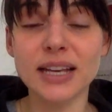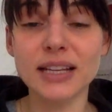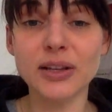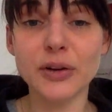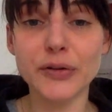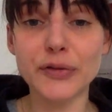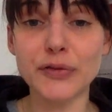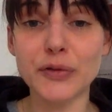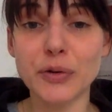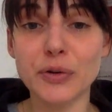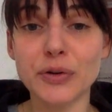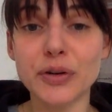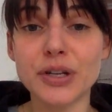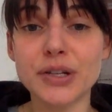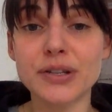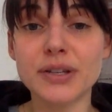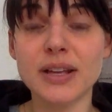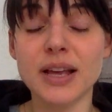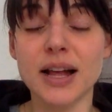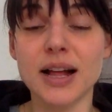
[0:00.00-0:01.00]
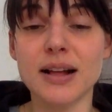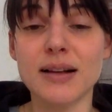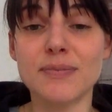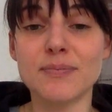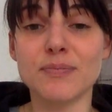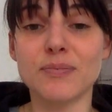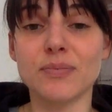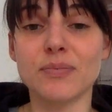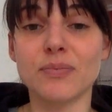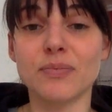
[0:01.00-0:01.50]
I look forward
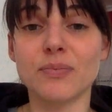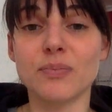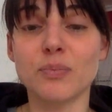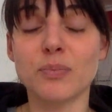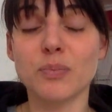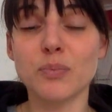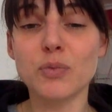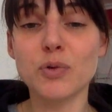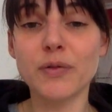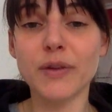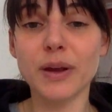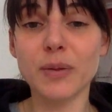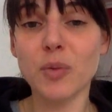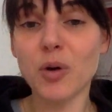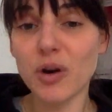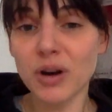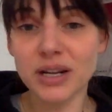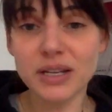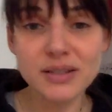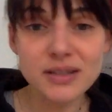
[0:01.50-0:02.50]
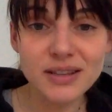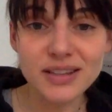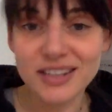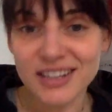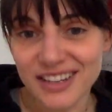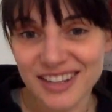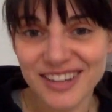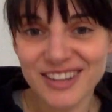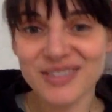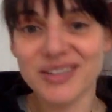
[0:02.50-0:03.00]
moving more into the
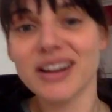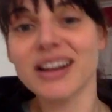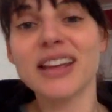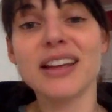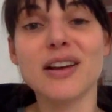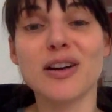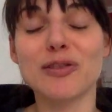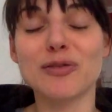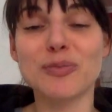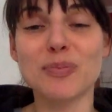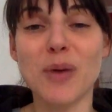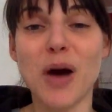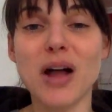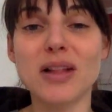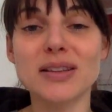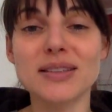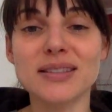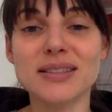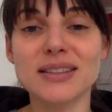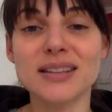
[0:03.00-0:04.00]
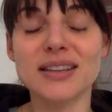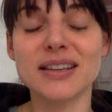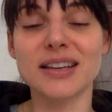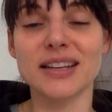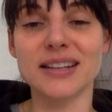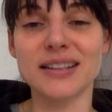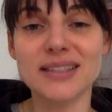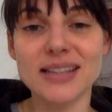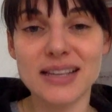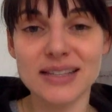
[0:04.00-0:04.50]
nitty-gritty of policy
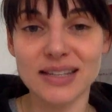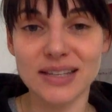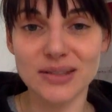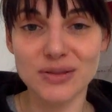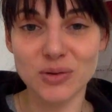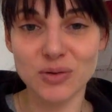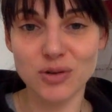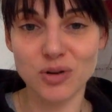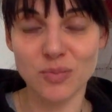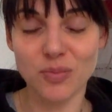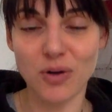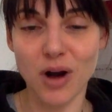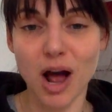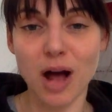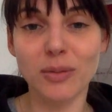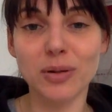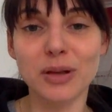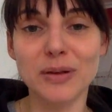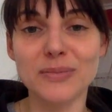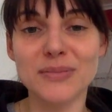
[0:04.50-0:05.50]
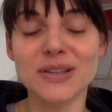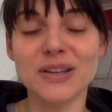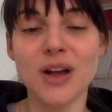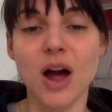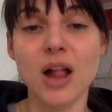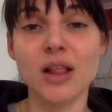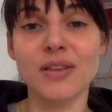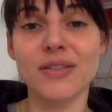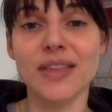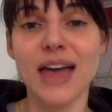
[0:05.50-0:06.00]
and assessing social problems and
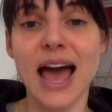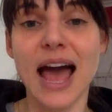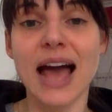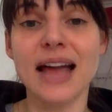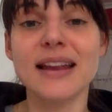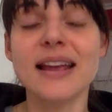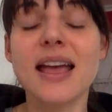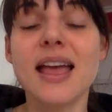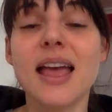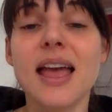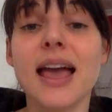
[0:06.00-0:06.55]
all of that.